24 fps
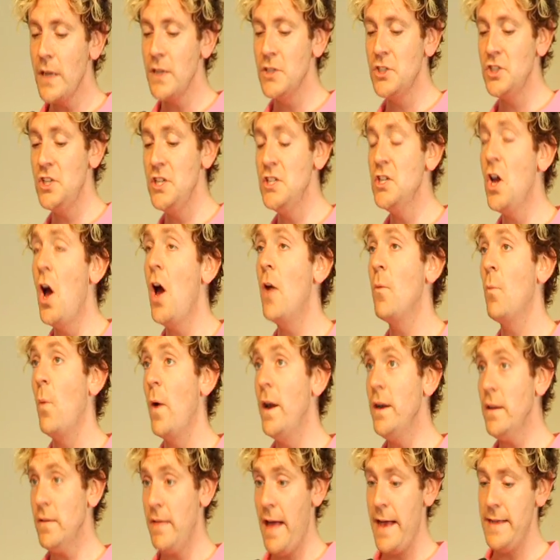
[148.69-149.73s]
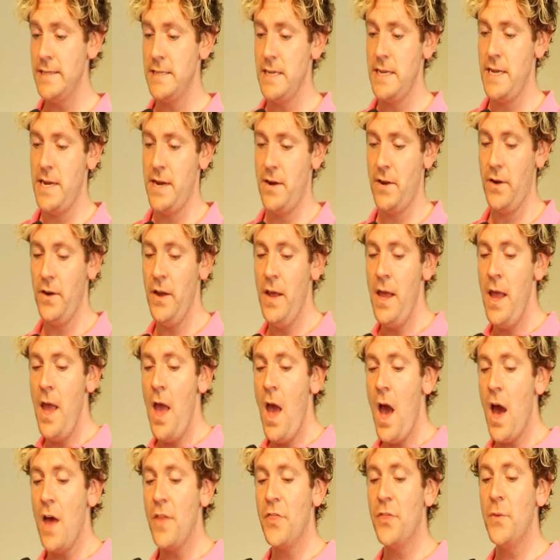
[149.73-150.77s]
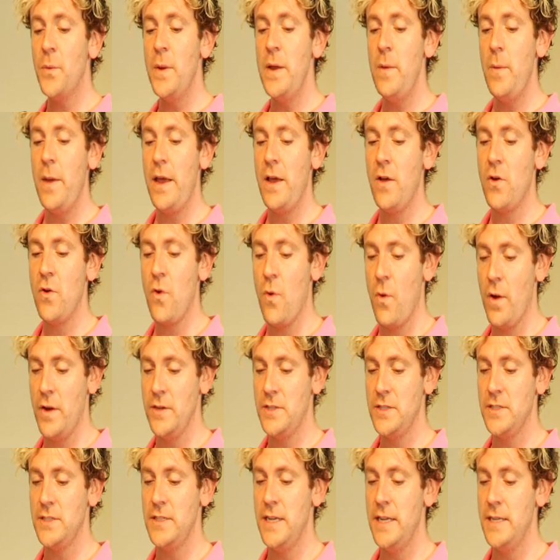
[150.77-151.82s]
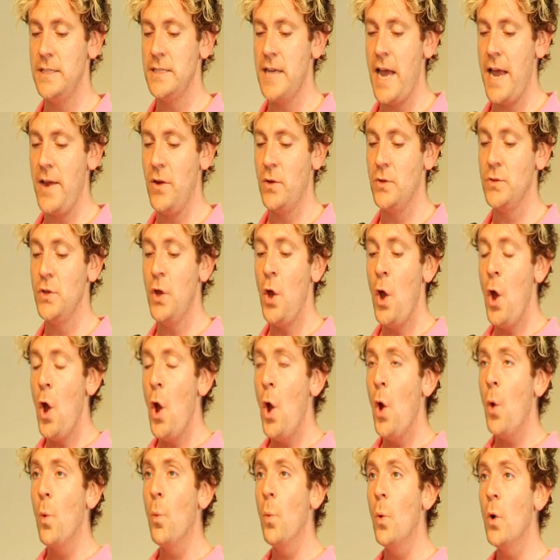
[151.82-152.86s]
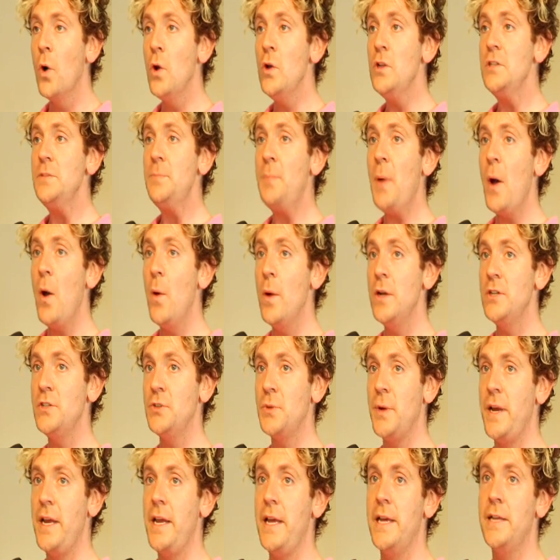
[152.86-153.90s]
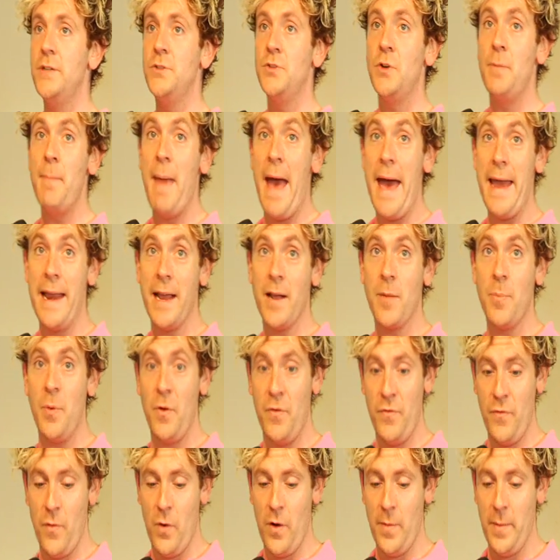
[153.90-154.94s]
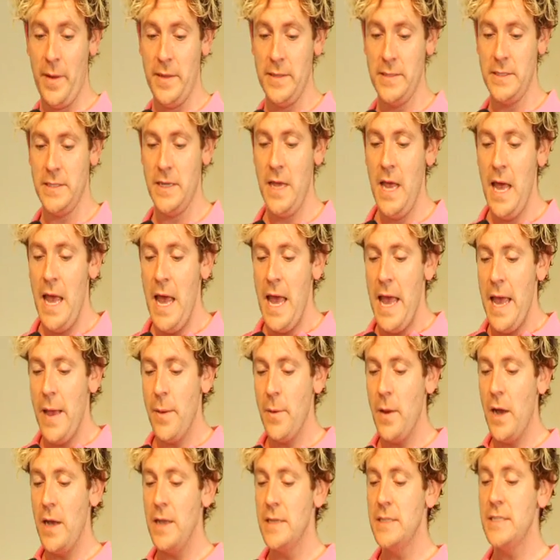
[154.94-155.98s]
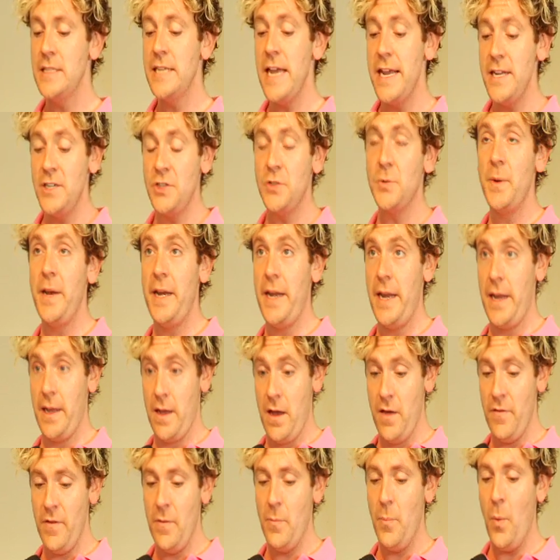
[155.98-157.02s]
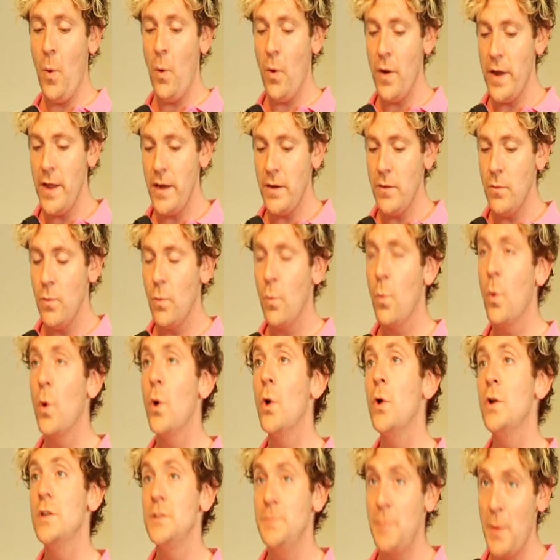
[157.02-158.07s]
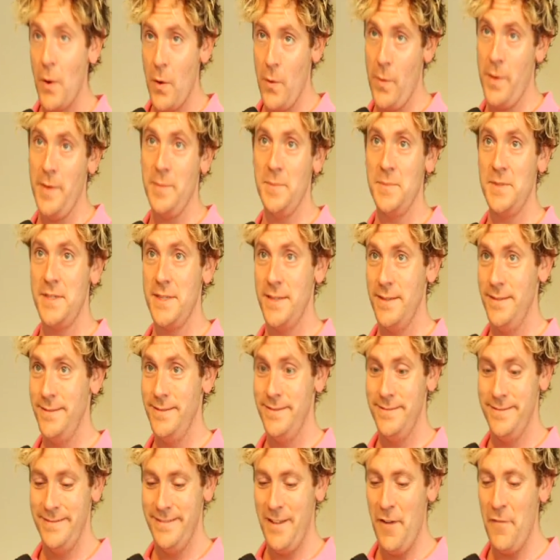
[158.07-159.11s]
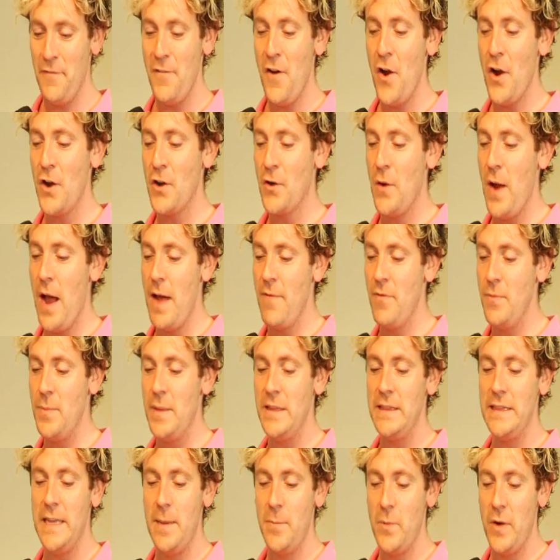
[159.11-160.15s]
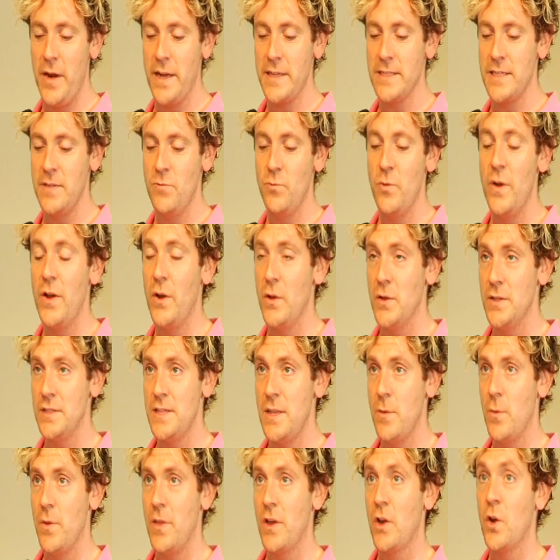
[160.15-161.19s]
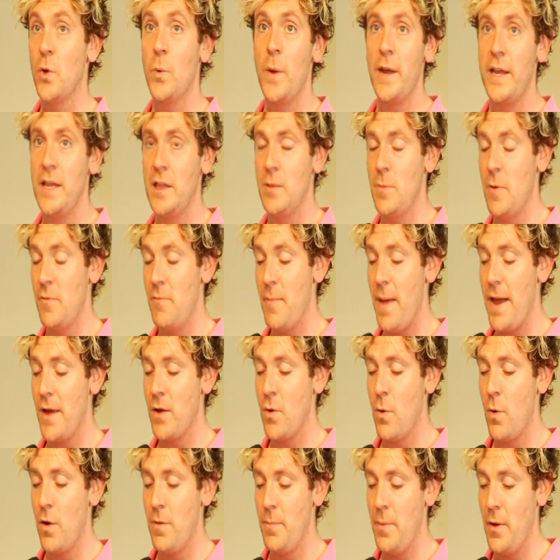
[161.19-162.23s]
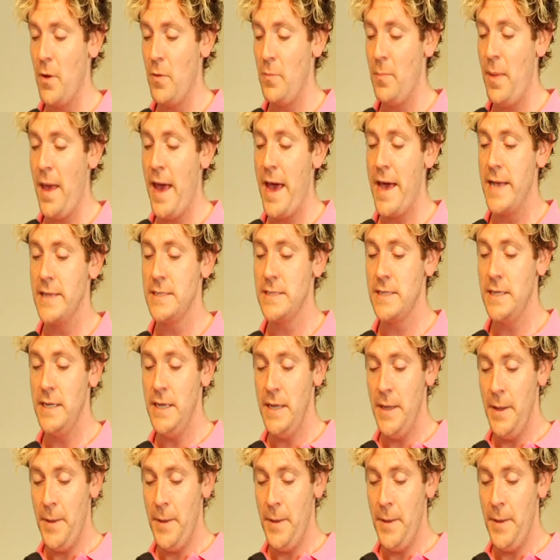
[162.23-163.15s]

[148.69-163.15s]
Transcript: She taught one class a year, a 3-week course entitled World Poetry and Dramatic Performance, a staged reading of important world poems, a far cry from the limericks and riddles that were the curriculum of my cornpone past.